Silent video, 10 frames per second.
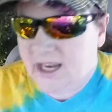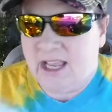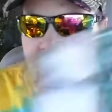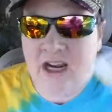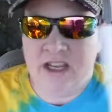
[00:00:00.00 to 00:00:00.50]
I
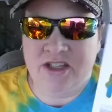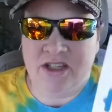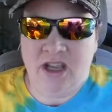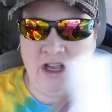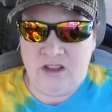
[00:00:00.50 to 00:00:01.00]
got a,
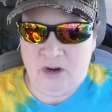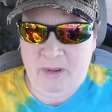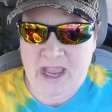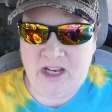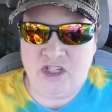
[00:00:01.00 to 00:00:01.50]
a little
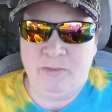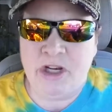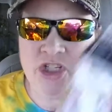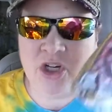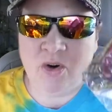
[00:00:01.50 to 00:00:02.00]
package of
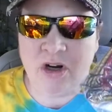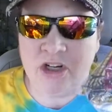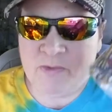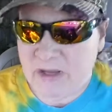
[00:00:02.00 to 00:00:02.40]
bungee cords